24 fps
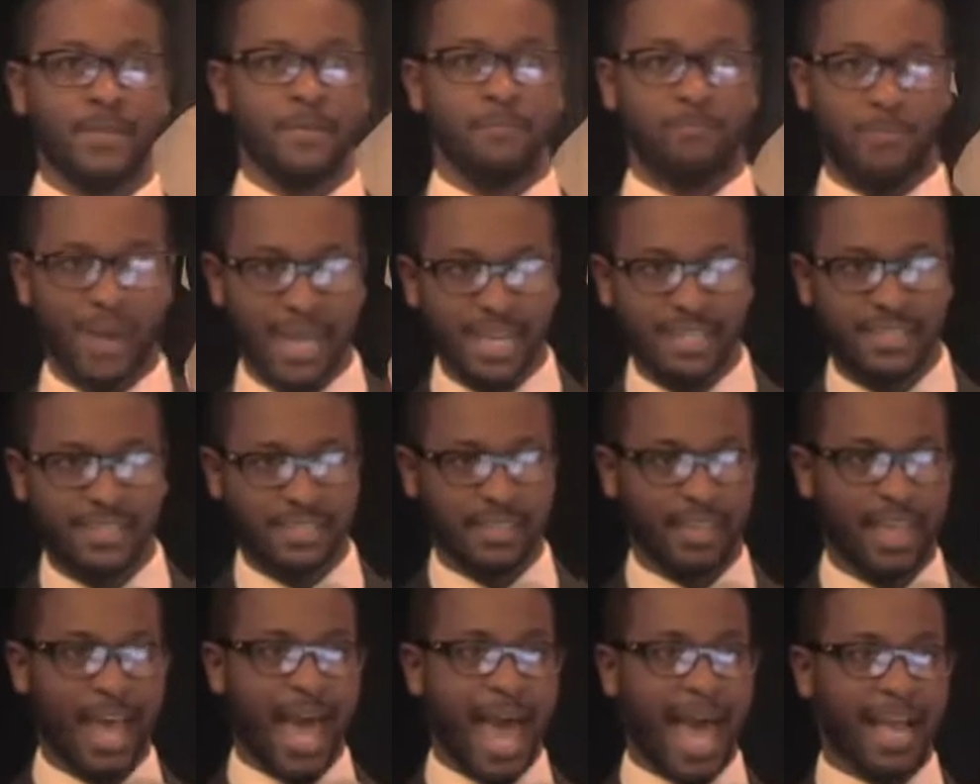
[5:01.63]

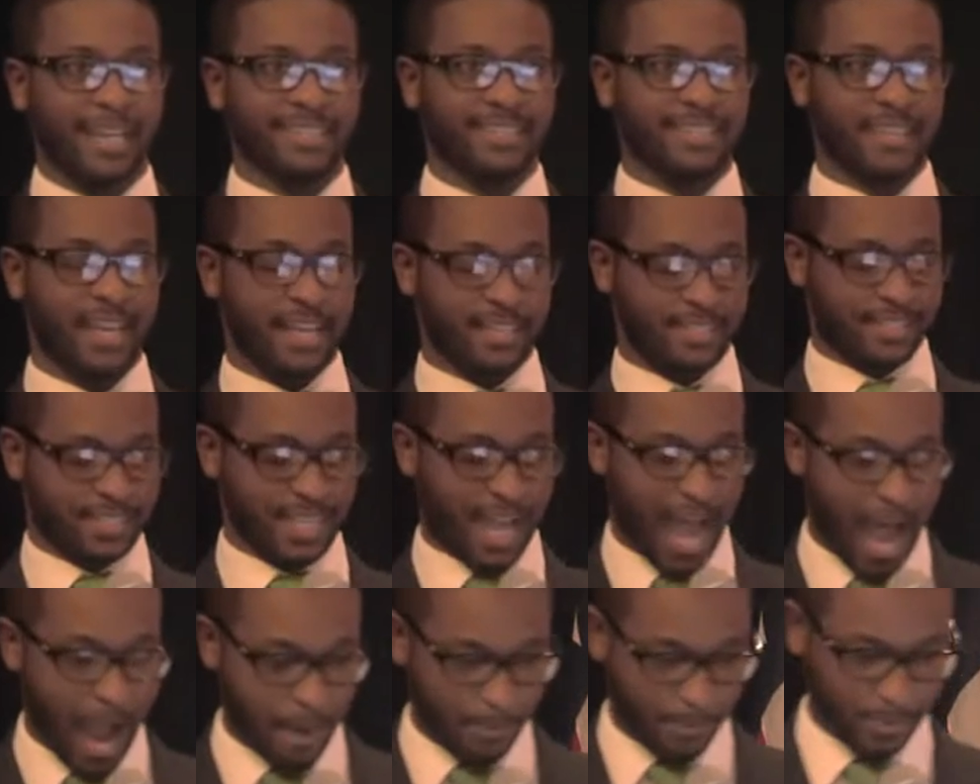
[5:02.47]
basic access to
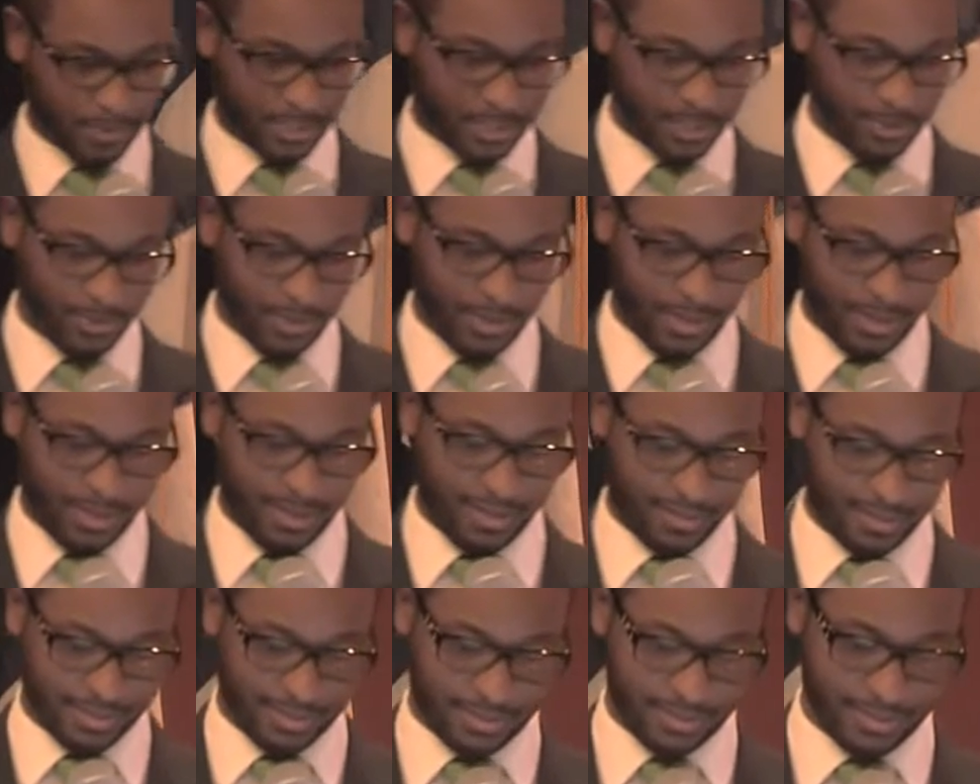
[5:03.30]

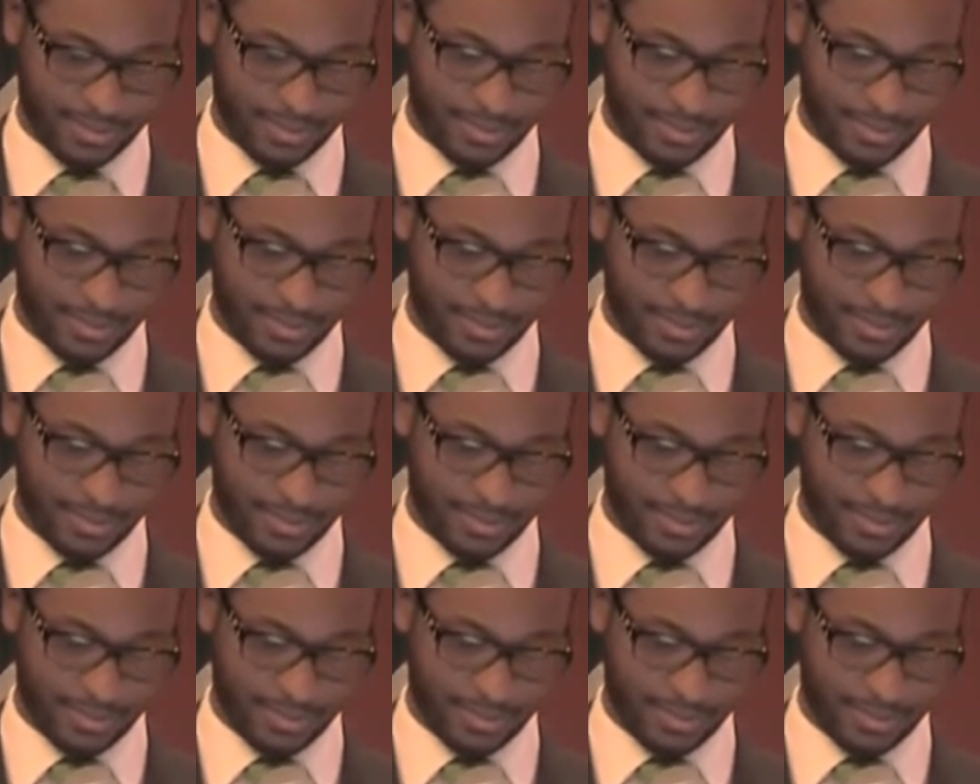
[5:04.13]
opportunities,